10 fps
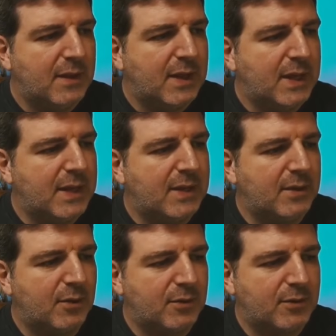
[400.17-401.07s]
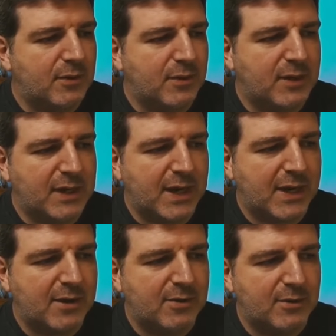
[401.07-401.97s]
and also the
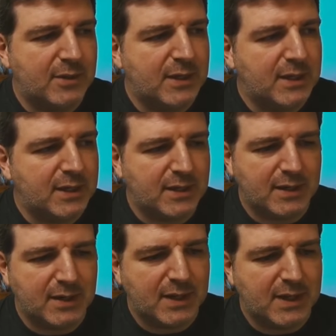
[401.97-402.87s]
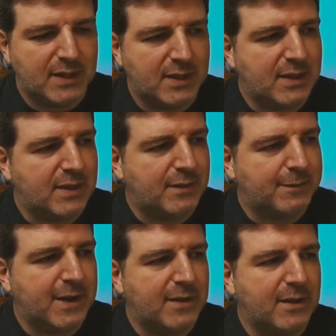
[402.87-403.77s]
icon here, and
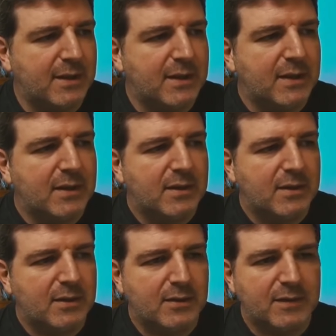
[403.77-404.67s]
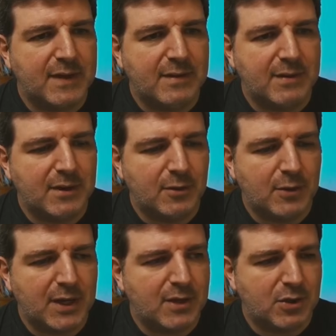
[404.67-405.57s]
finally the saving
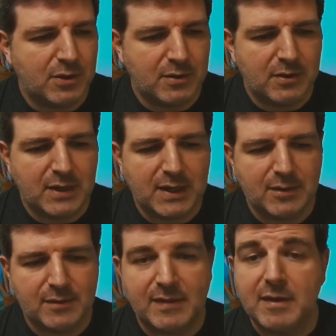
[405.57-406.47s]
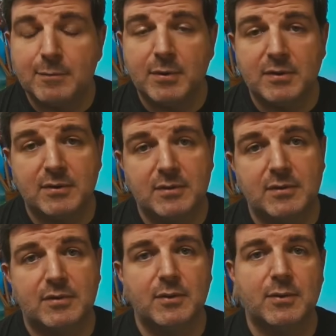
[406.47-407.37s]
location and the save button.
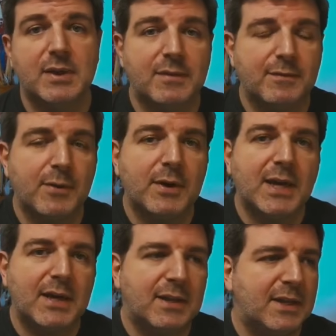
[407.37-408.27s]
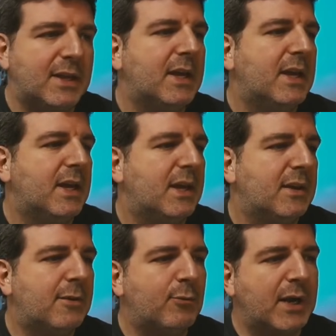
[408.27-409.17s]
So it's very guided and
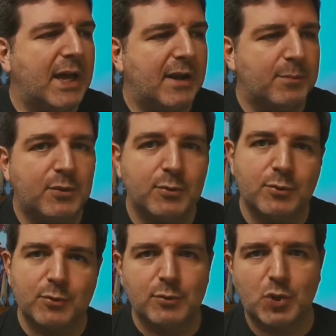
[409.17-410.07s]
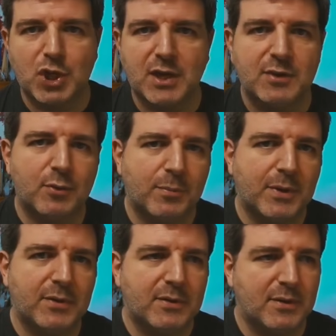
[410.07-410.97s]
it will help you to share your
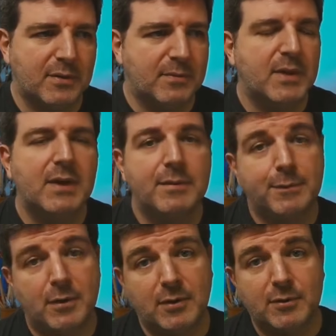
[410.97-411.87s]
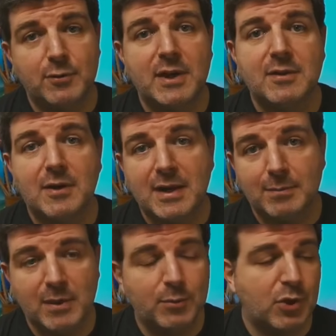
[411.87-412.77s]
bundle. For creator like
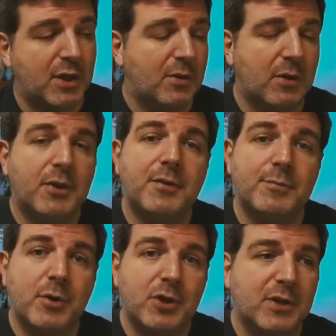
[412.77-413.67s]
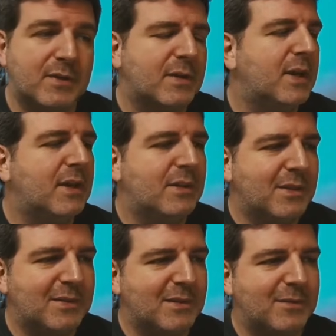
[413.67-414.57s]
me who share a lot of brushes,
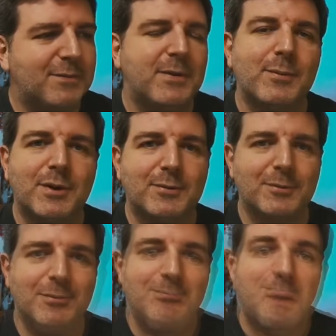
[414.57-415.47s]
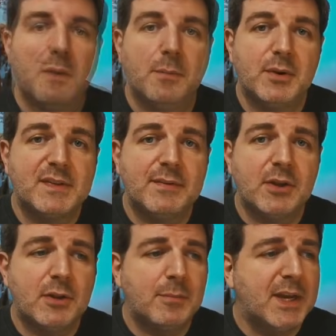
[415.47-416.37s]
this is very cool. Number
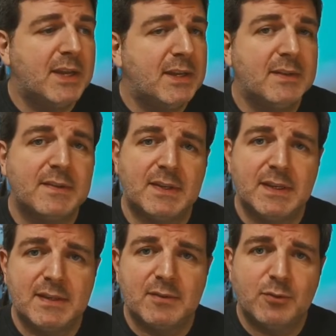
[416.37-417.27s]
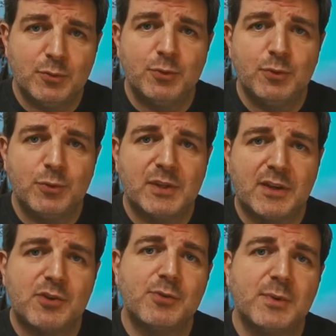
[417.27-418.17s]
7 on my list is 2 new
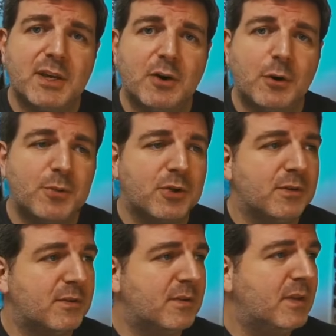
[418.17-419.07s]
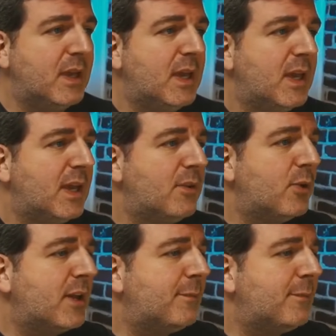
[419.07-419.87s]
texturing options. And you can